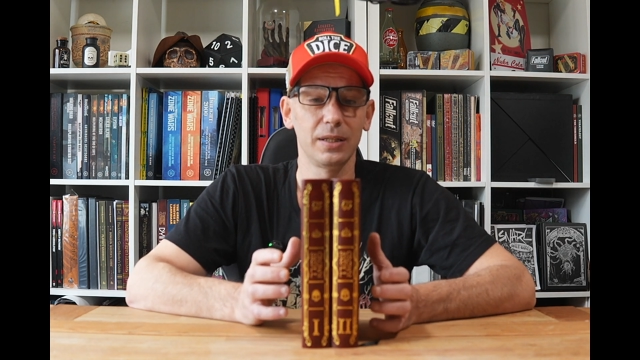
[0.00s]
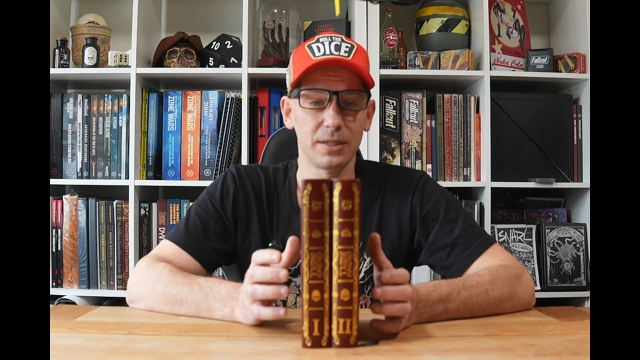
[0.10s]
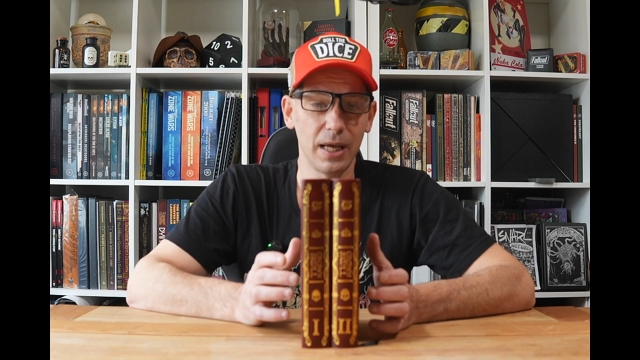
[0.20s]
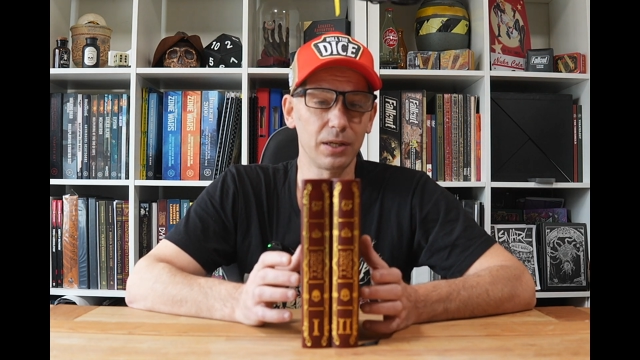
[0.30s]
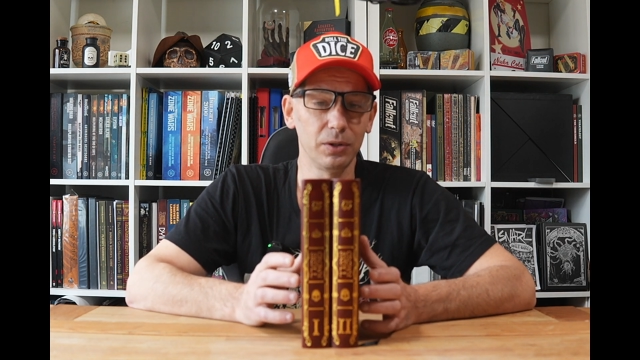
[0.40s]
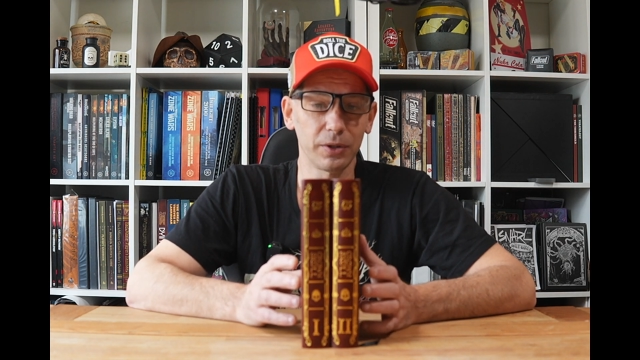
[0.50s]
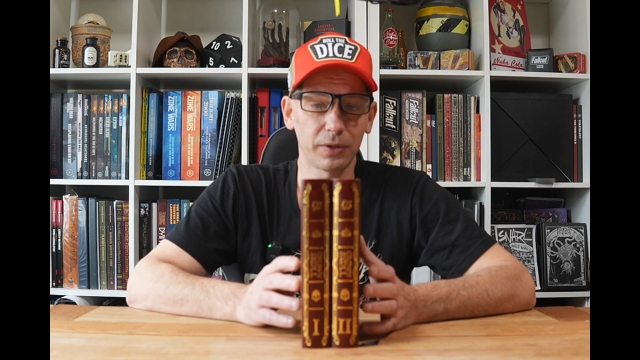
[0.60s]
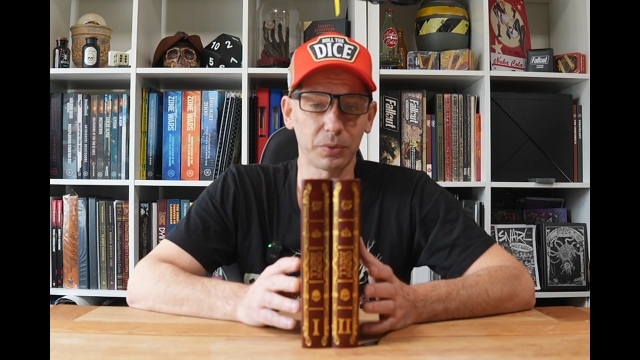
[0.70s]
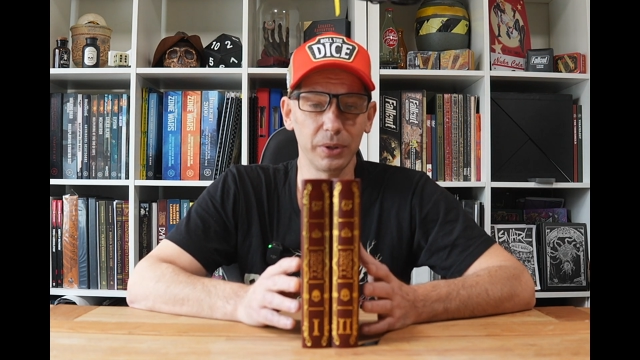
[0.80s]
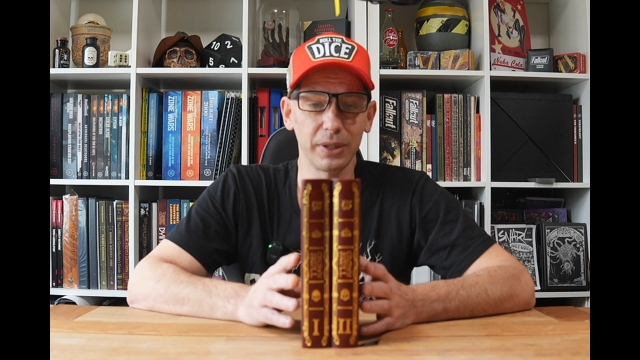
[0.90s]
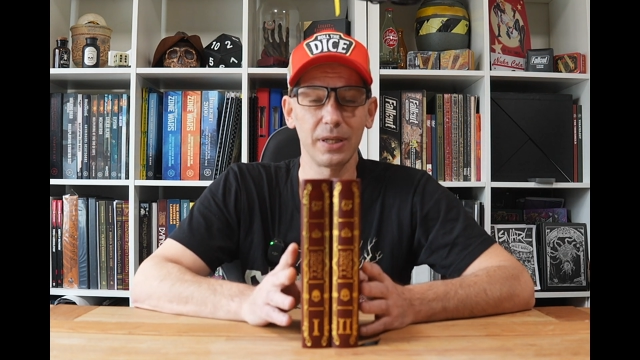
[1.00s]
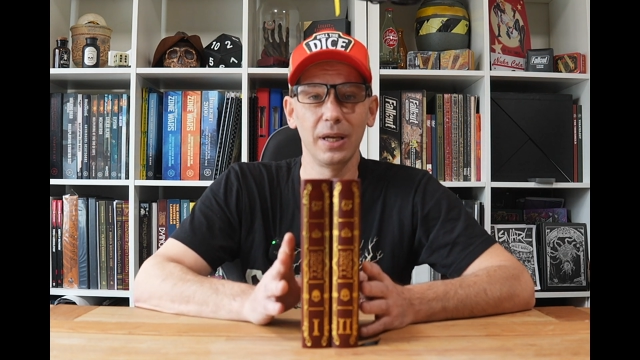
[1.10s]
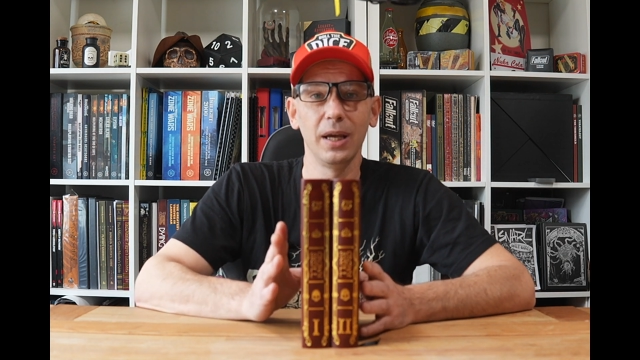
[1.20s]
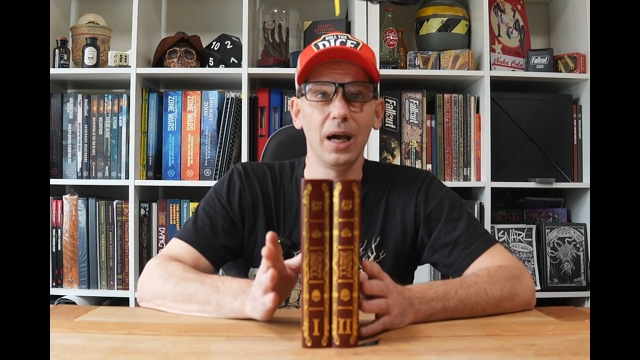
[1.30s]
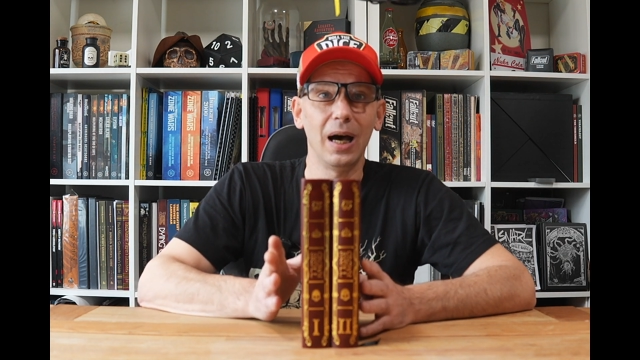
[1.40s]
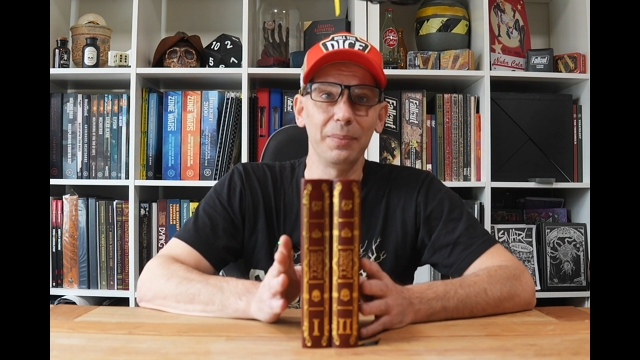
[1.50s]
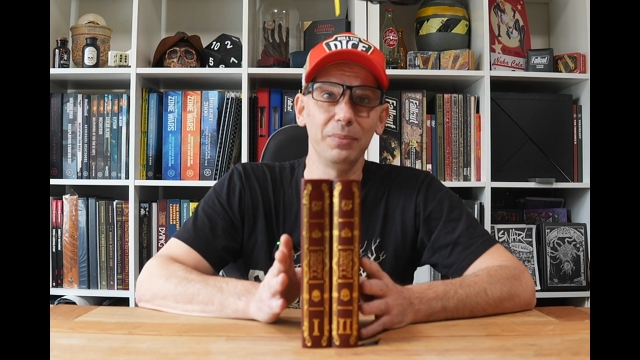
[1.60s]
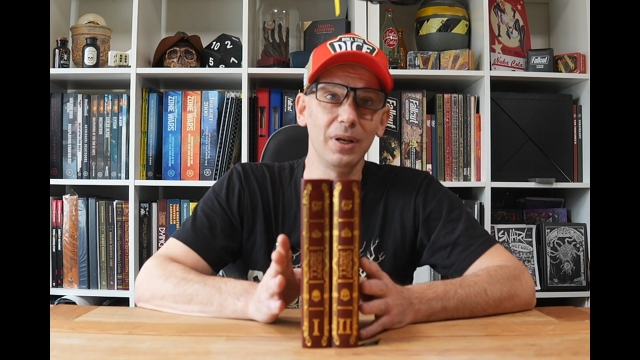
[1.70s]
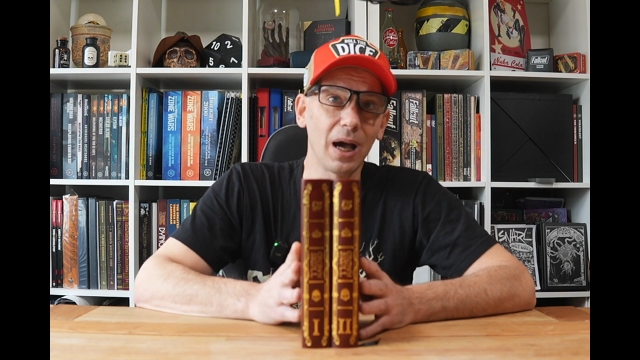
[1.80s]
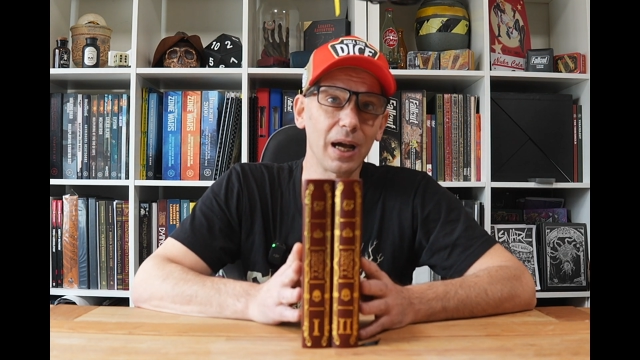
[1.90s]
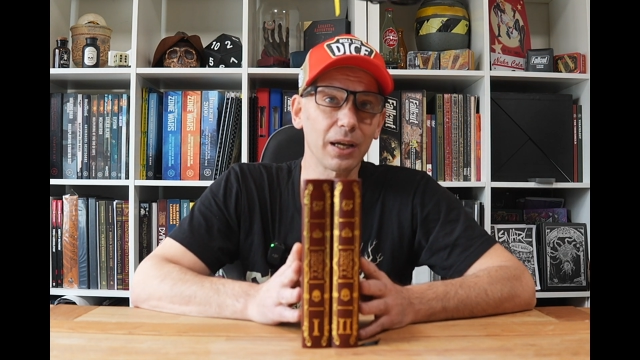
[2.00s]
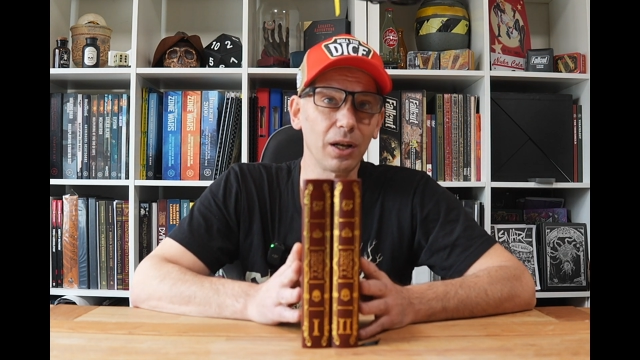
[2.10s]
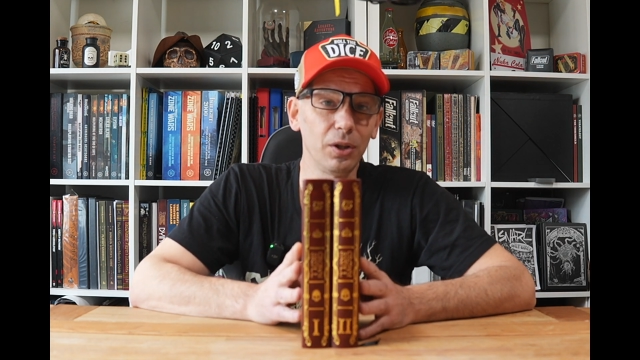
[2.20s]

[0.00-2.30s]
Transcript: take a look through it. I'm not going to